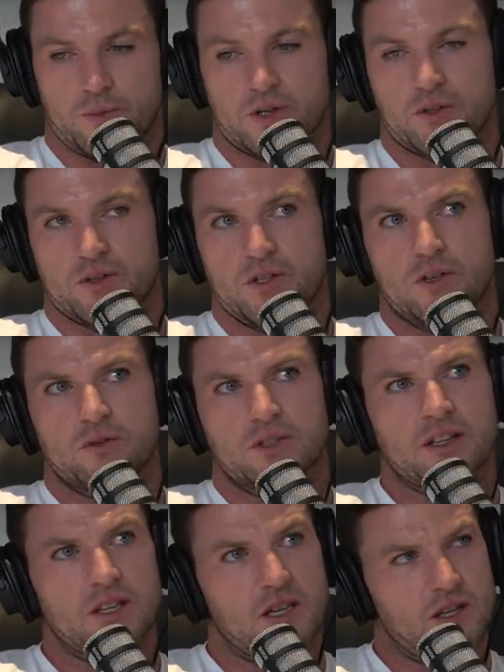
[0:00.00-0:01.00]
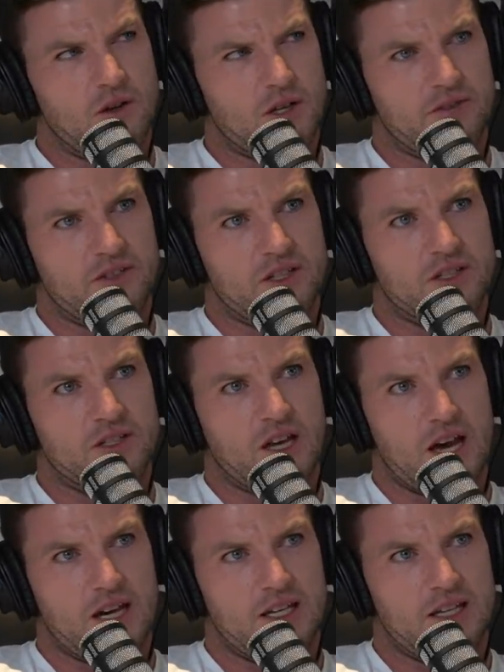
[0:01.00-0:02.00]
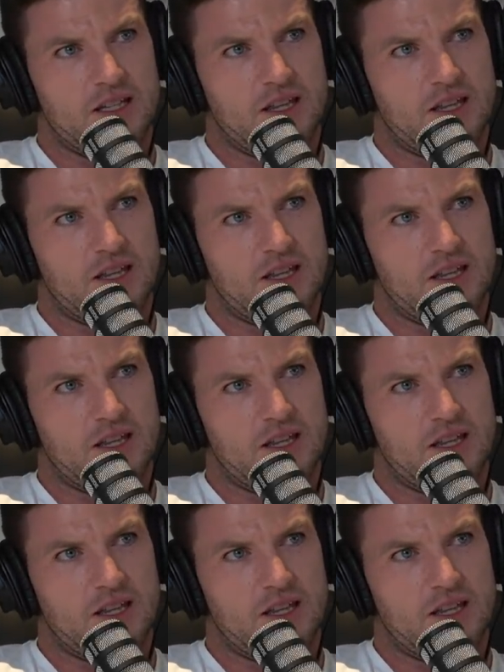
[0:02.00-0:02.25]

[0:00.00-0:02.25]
Because you, is that the year you guys finished eighth?